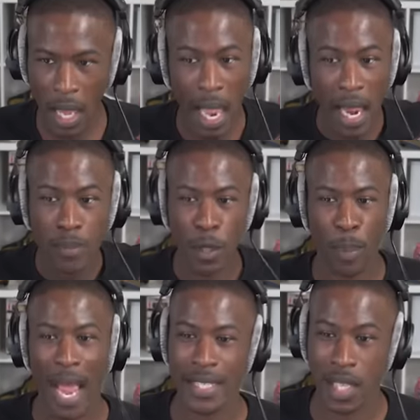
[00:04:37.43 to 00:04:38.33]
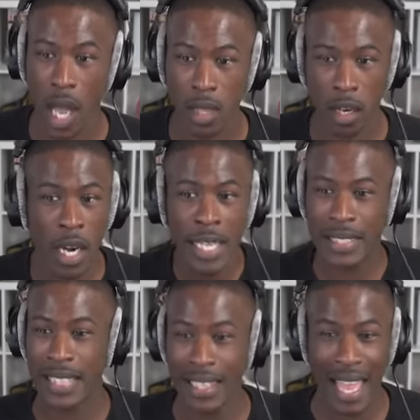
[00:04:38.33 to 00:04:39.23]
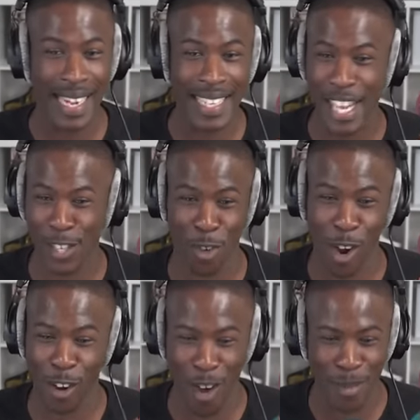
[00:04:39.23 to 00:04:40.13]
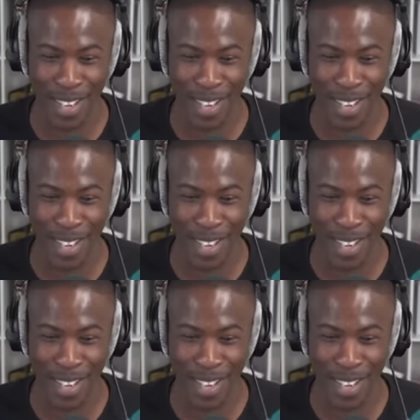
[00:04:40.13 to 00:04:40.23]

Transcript: Hey, I'm surprised Gunther still ain't in this Royal Rumble